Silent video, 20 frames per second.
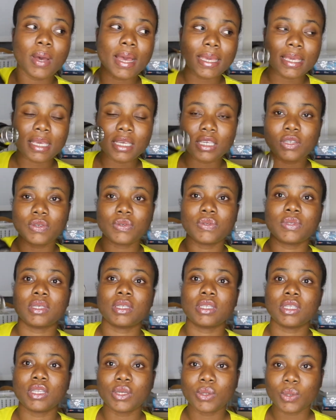I can use a
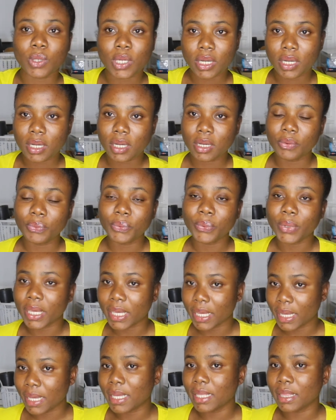new
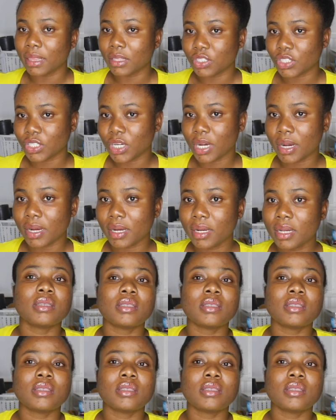wick in the jar.